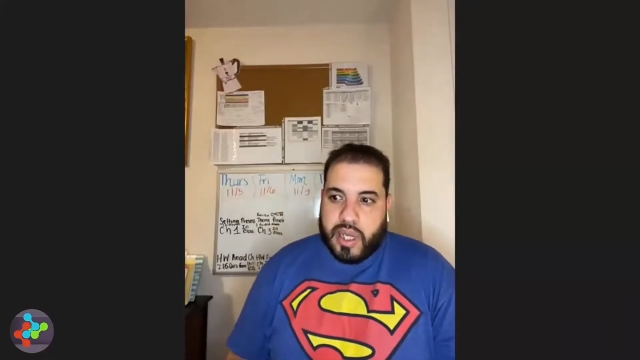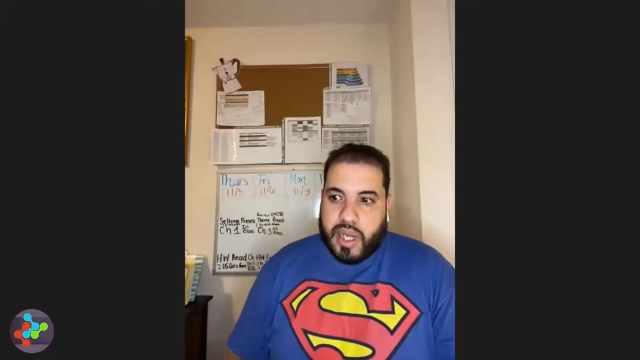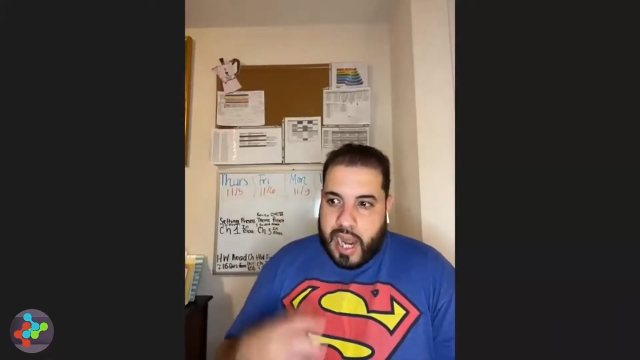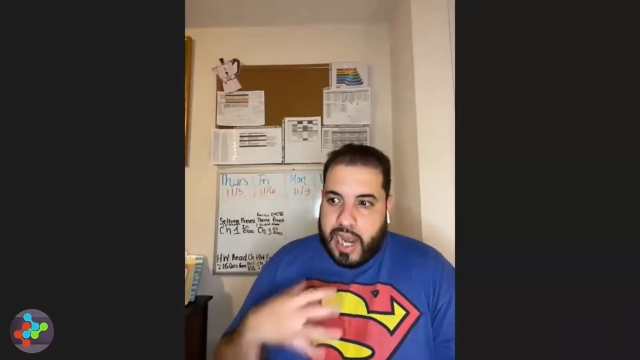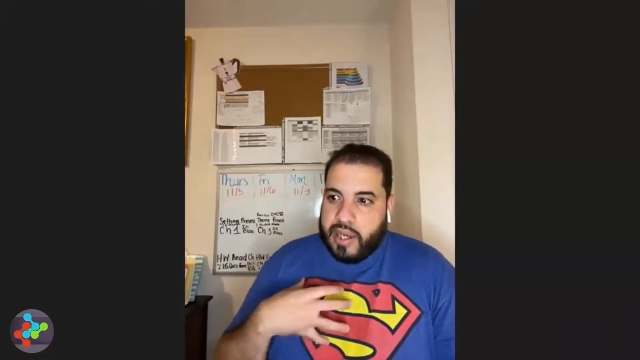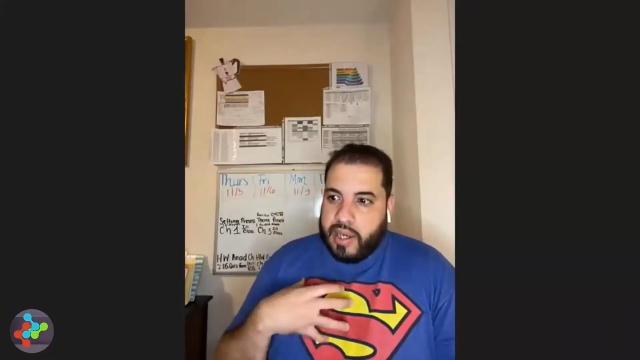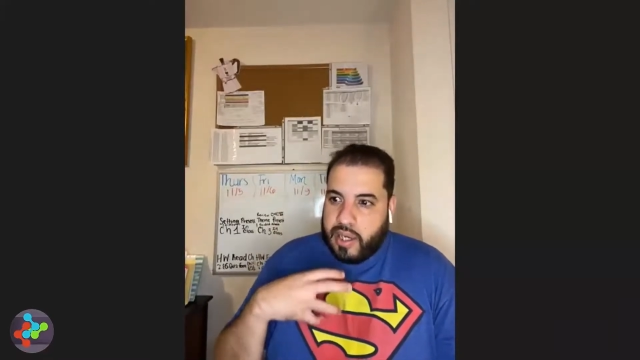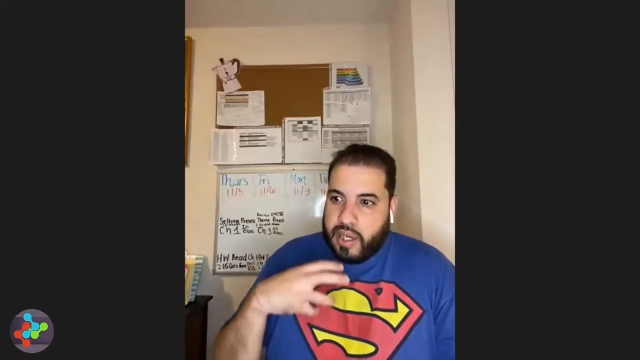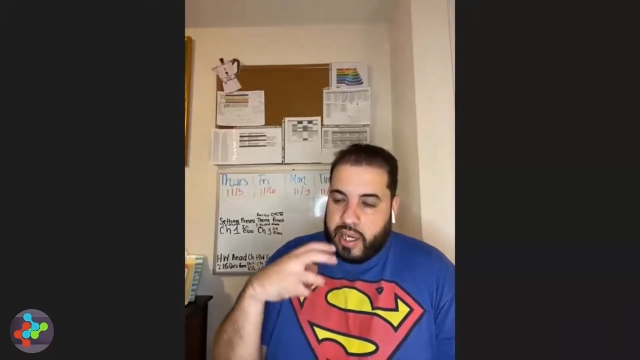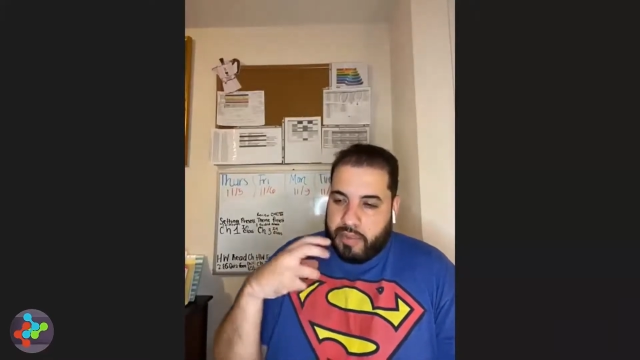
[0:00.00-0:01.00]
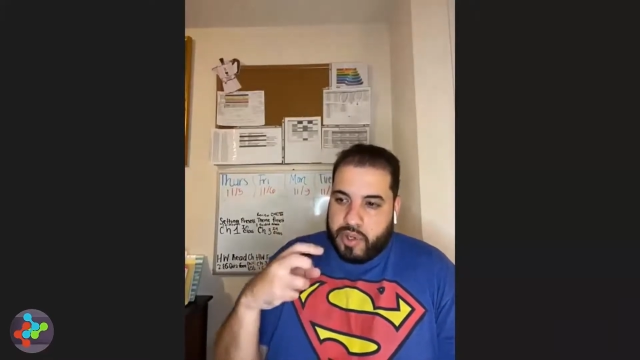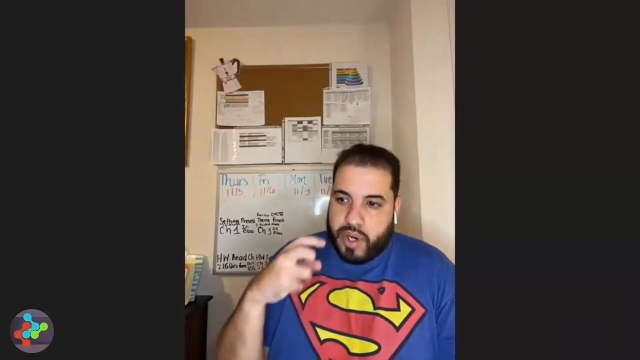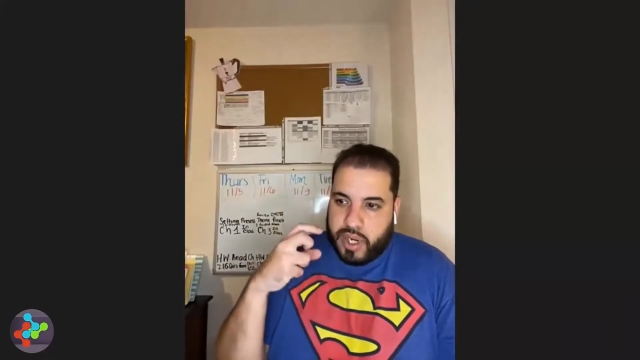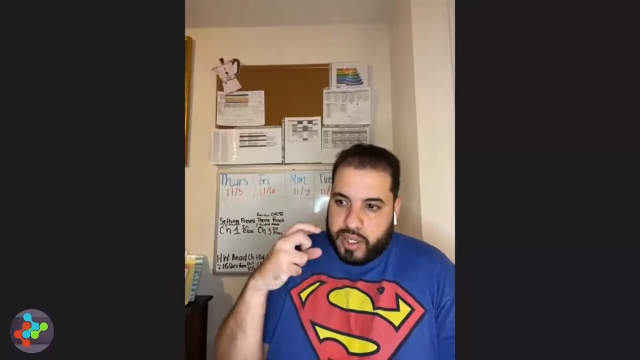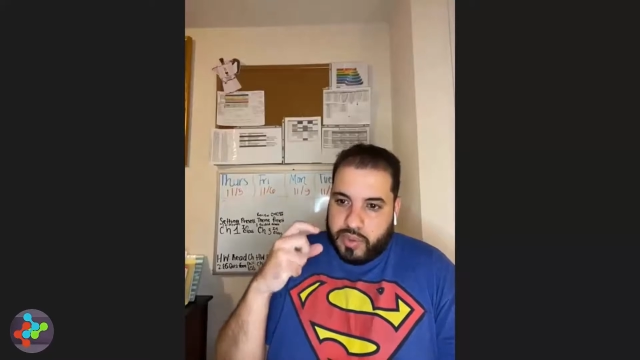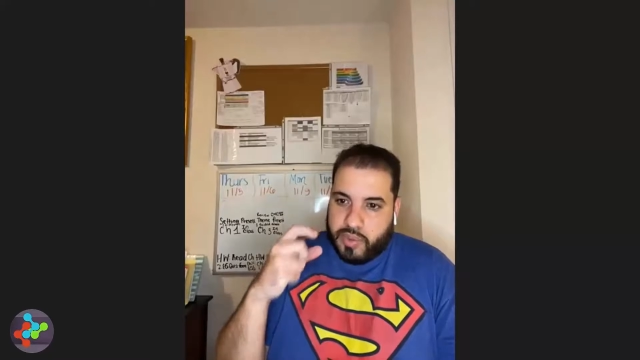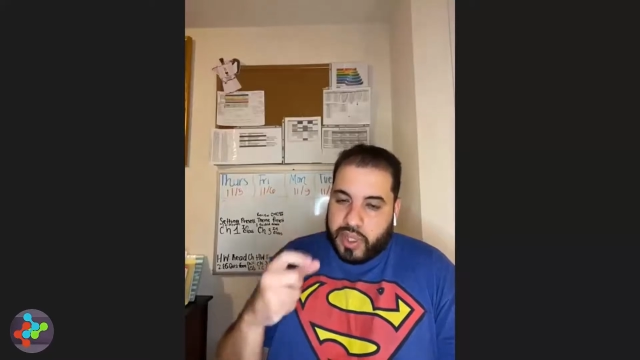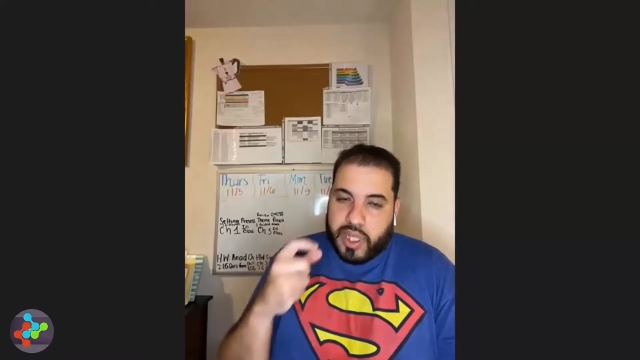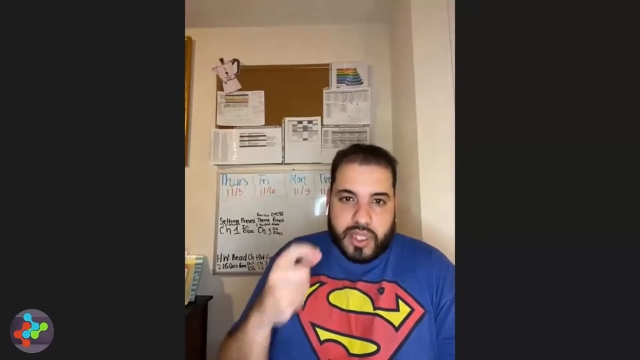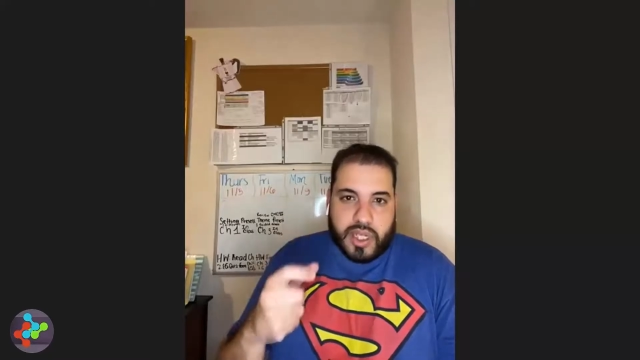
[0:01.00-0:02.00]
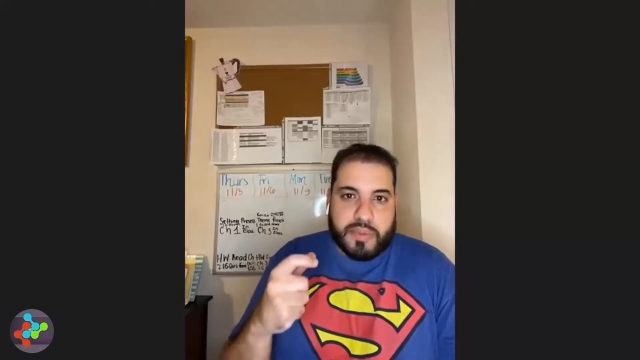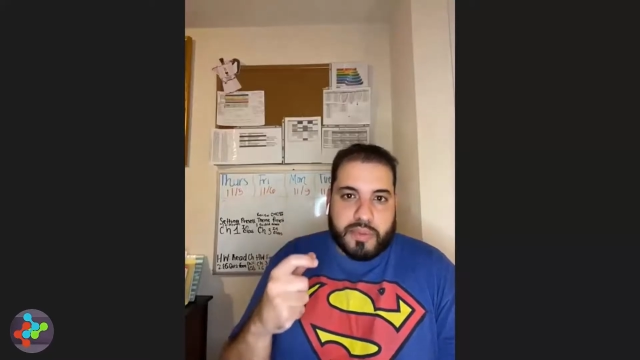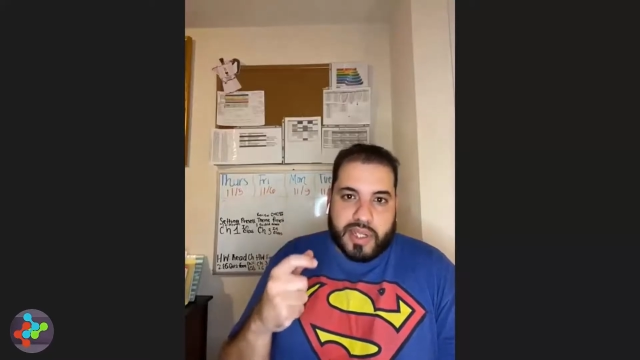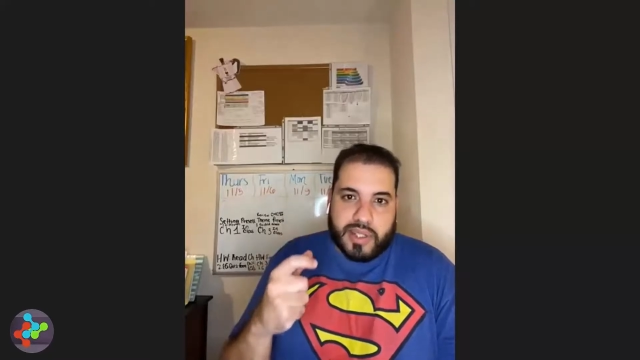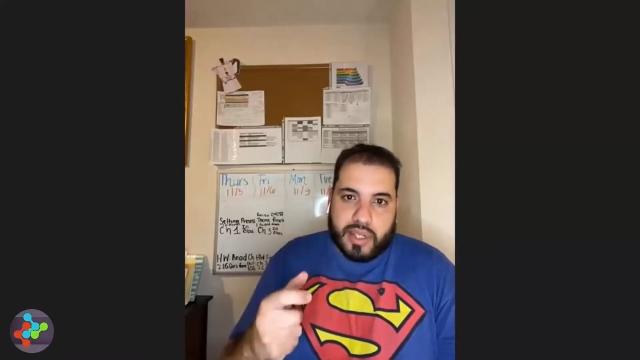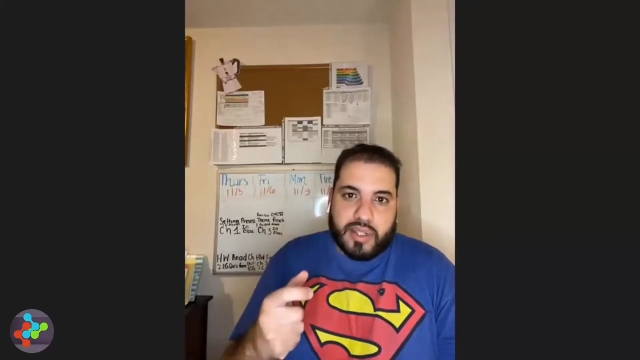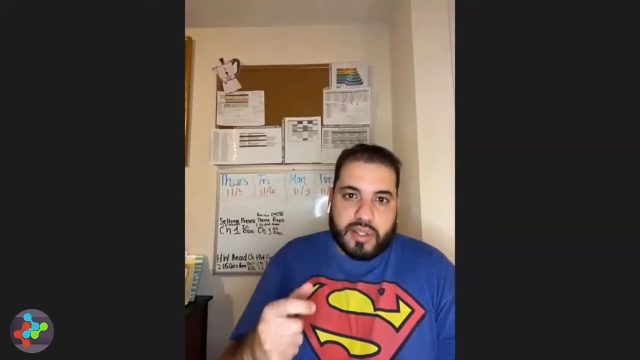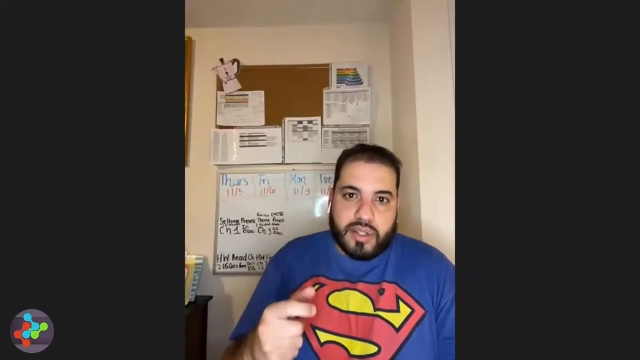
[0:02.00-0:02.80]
I am trying to really teach my son.